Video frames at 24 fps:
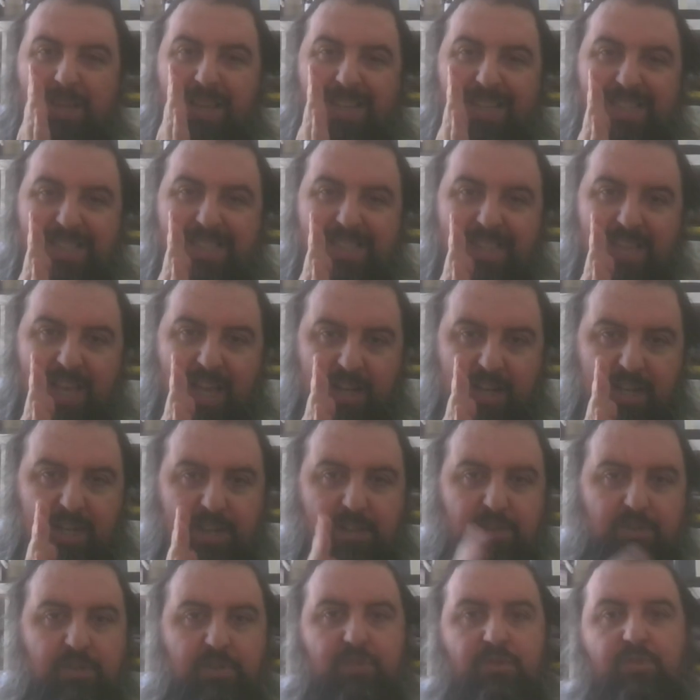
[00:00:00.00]
exactly
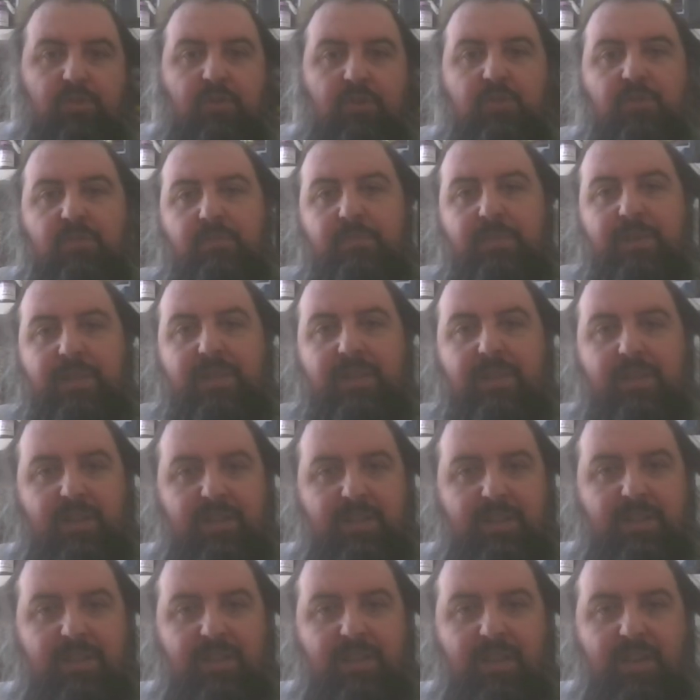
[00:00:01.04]
in the stroke of midnight.